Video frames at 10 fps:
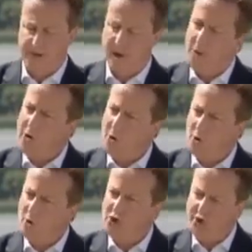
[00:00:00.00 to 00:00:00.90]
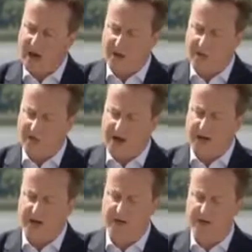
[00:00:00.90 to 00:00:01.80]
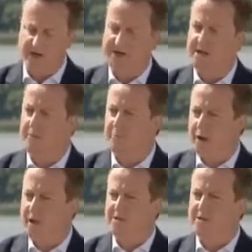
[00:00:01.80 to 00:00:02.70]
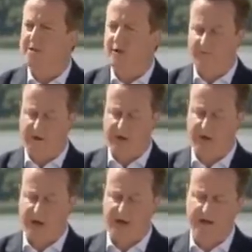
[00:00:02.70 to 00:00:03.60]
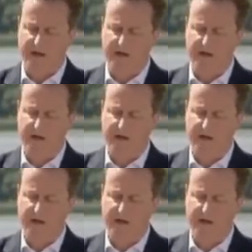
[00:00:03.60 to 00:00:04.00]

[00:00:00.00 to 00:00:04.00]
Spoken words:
But we all share a vital interest in bringing this conflict to an end